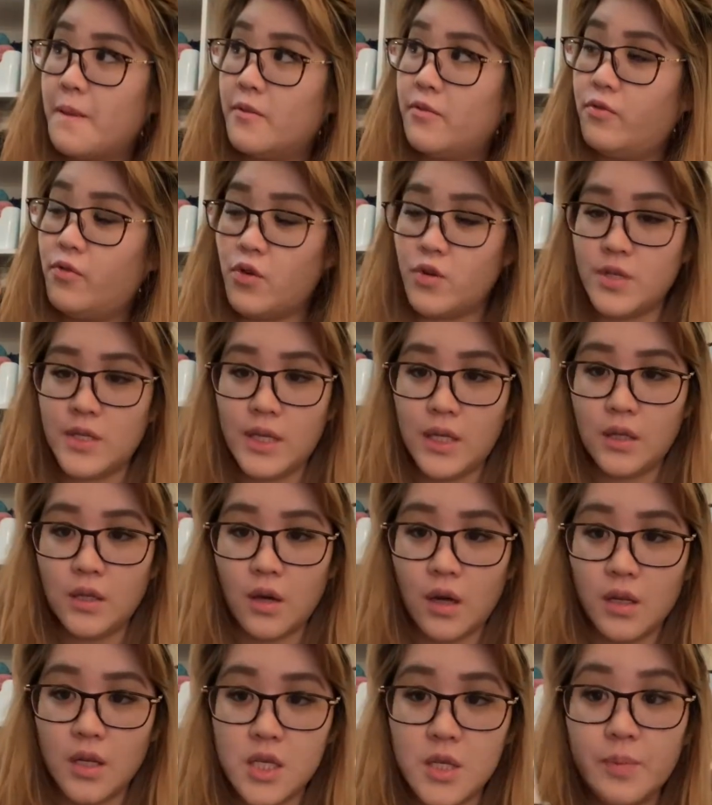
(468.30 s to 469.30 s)

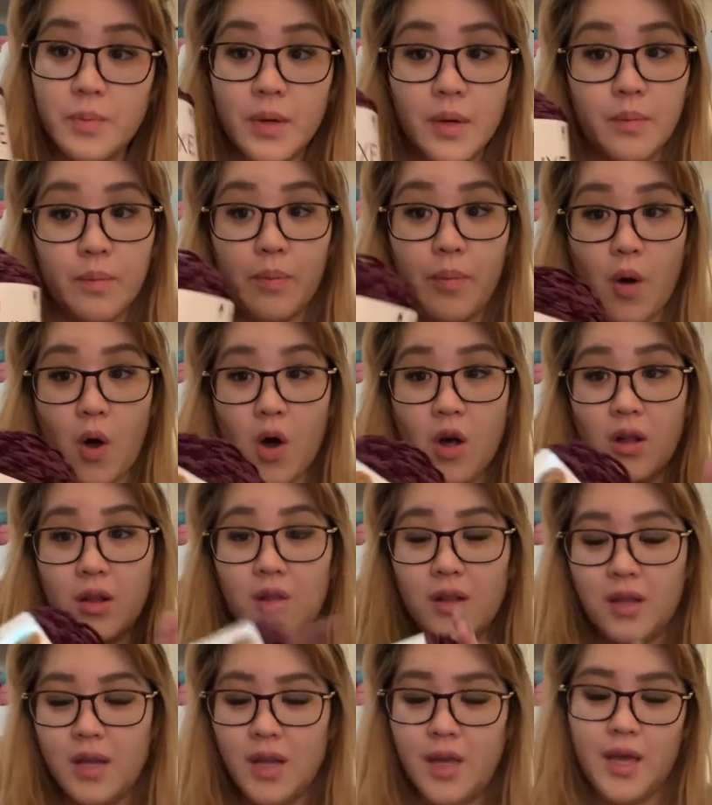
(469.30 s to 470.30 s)
$14 per
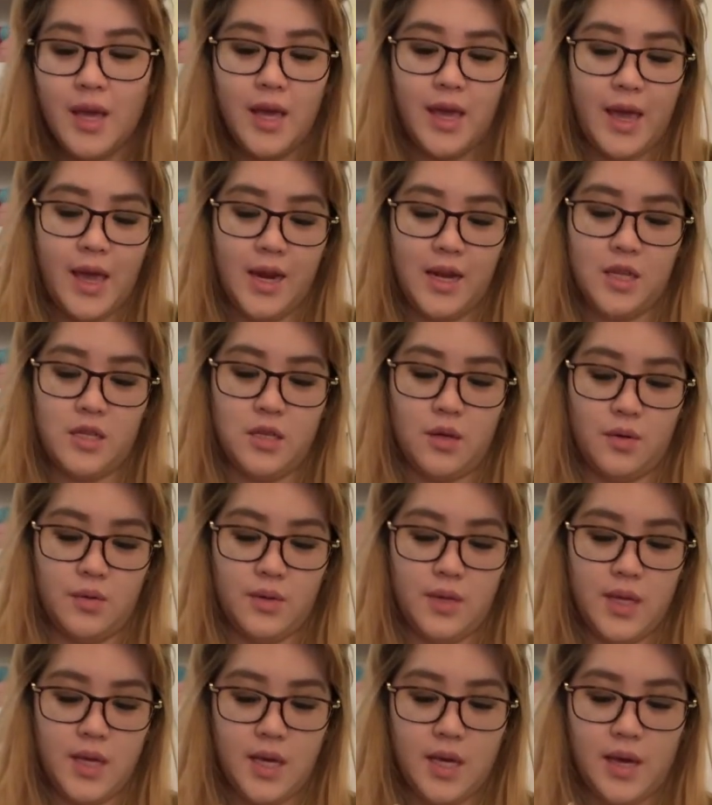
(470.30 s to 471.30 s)
ball. And it's
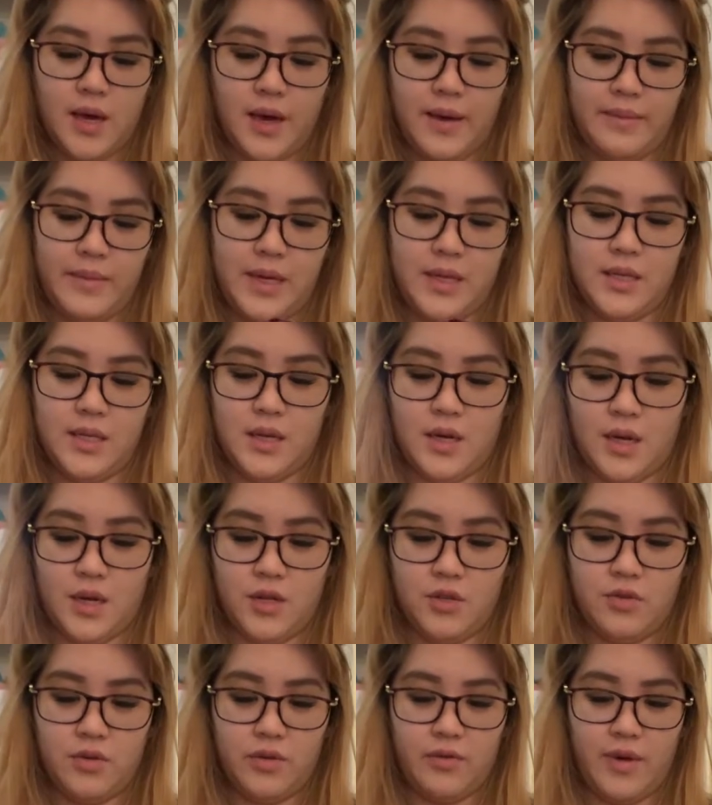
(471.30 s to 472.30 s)
only, I'm guessing
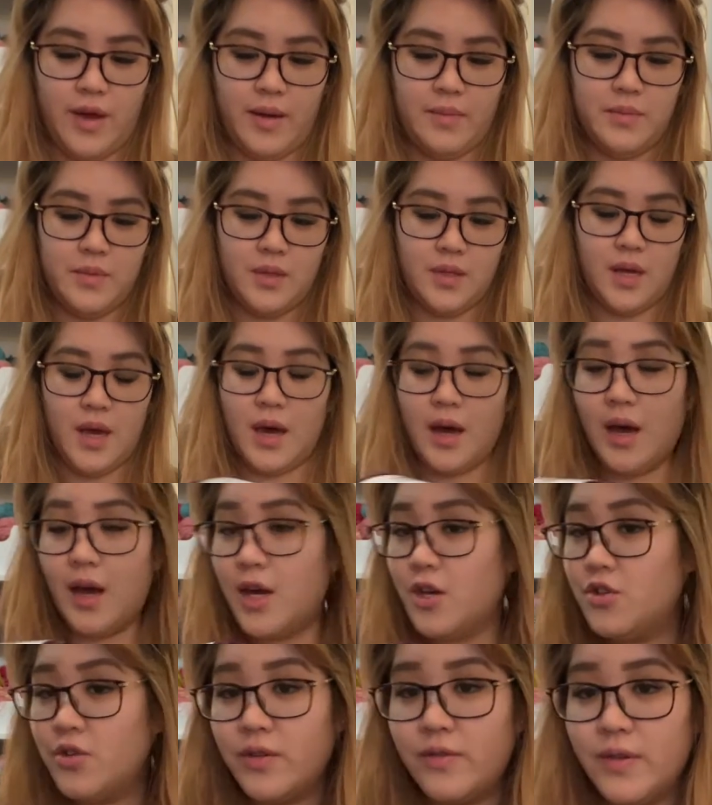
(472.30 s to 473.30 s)
100 grams. Yeah,
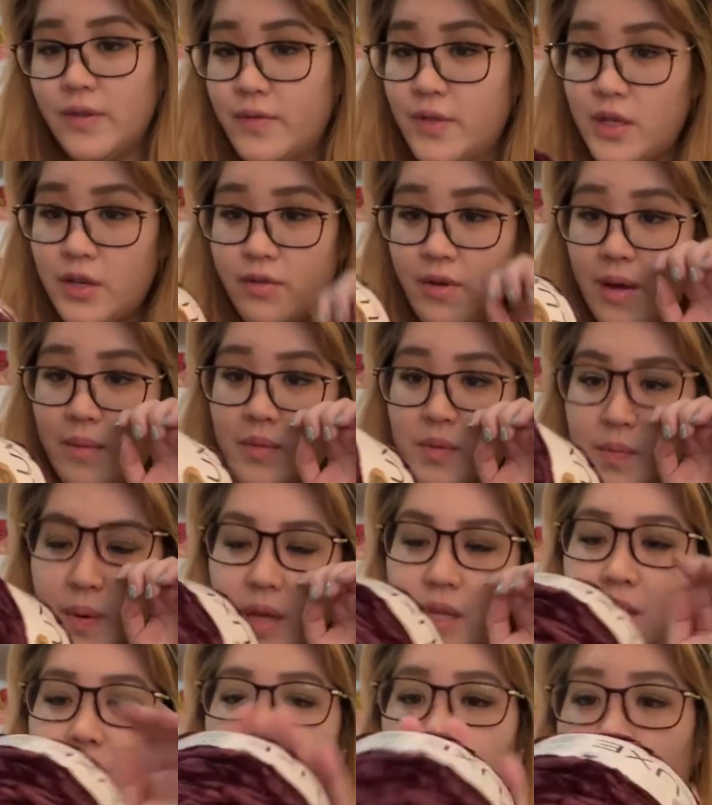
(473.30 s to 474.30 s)
150 grams, but
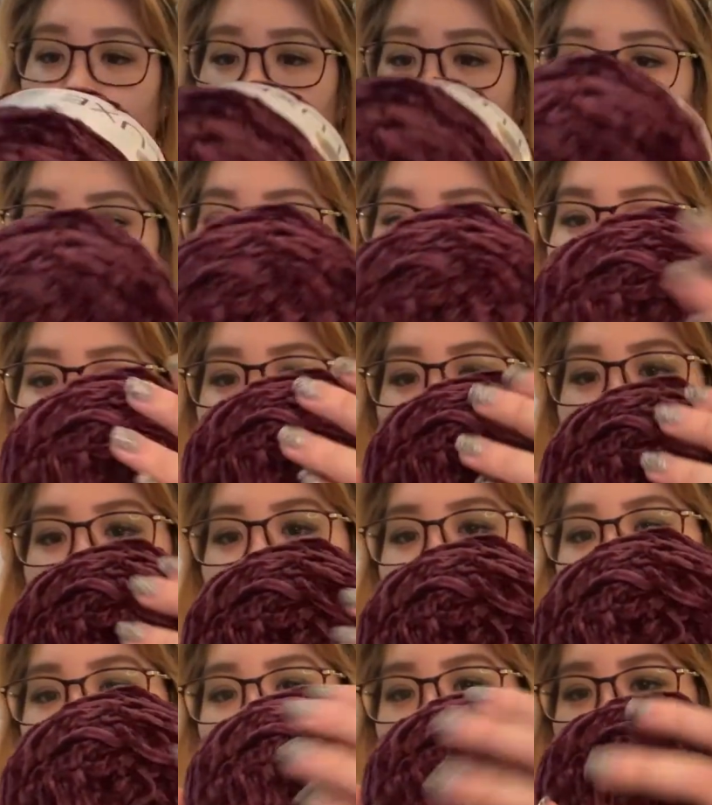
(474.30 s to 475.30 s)
it's velvet.
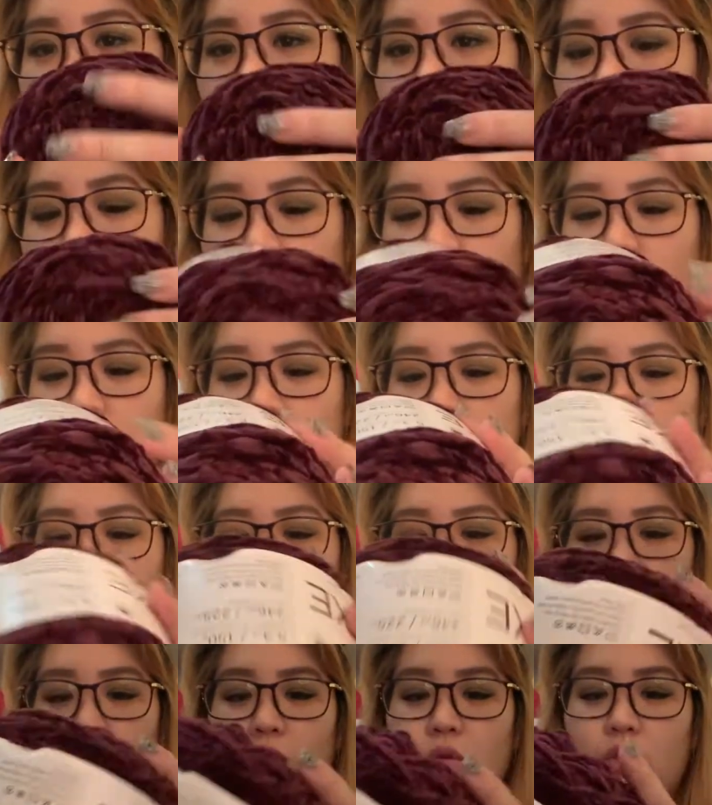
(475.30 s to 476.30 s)
And it looks
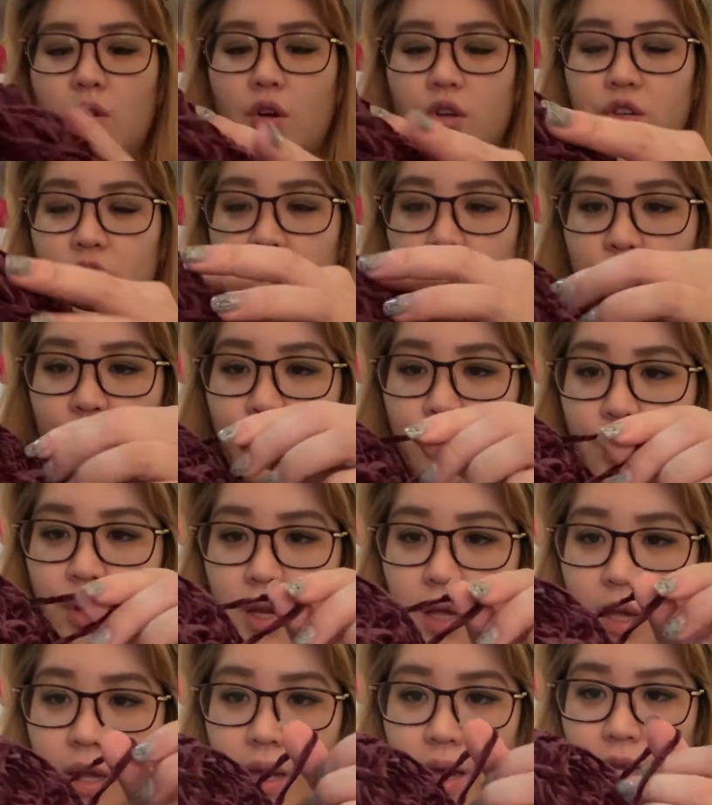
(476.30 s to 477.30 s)
so gorgeous and
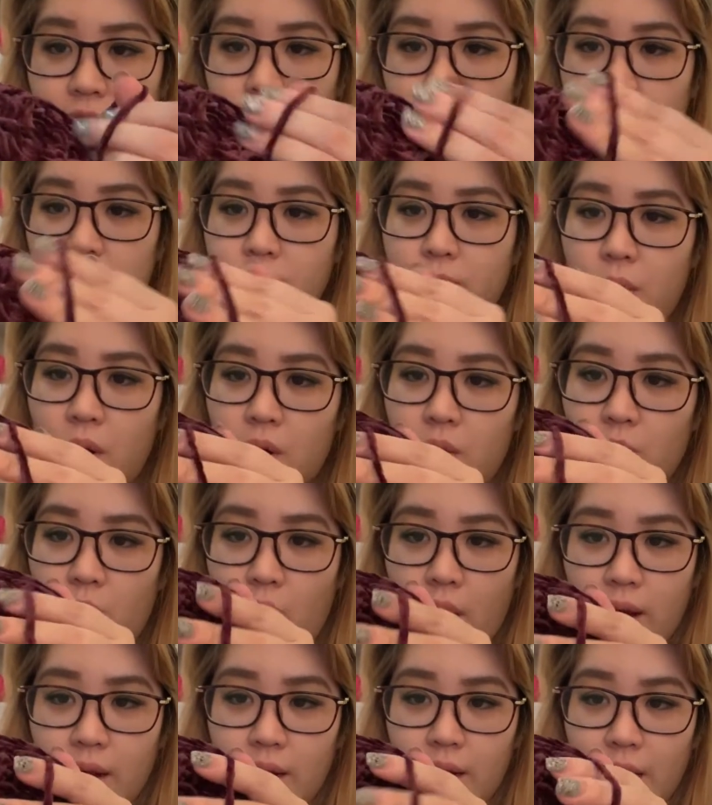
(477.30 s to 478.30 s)
pretty. I just bought
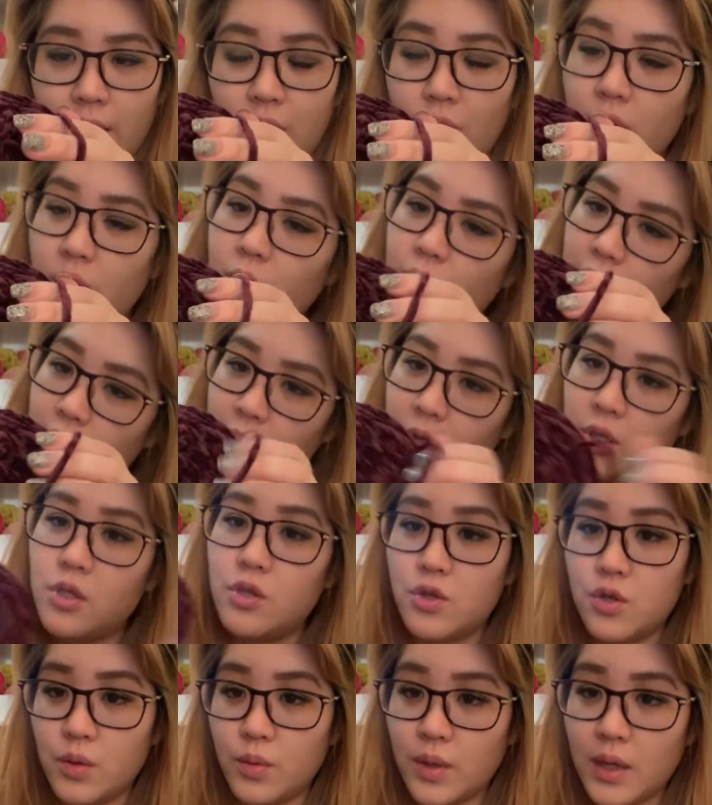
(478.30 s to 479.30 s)
one. I don't know what I'm gonna
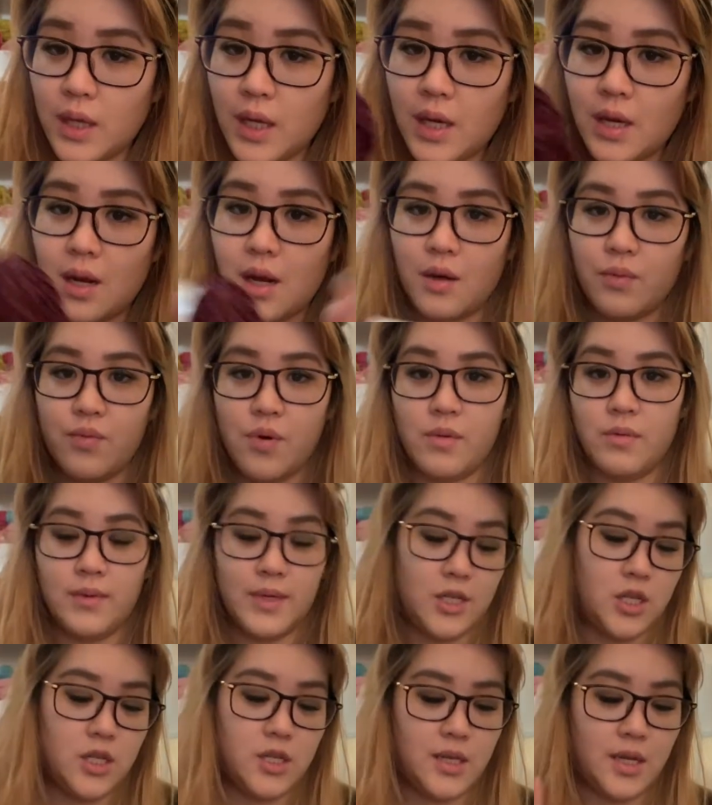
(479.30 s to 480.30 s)
do with it. I'll probably
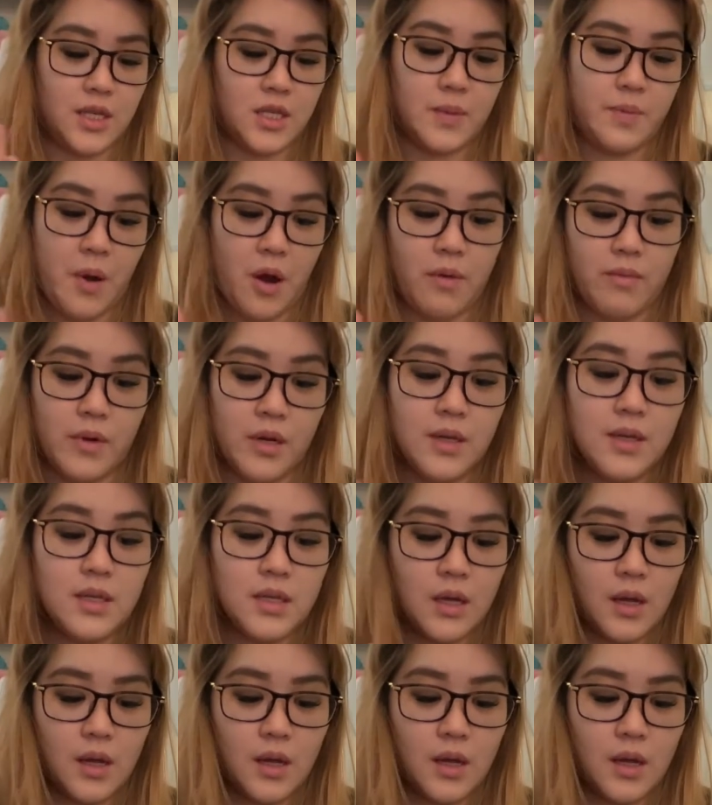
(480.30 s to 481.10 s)
just experiment.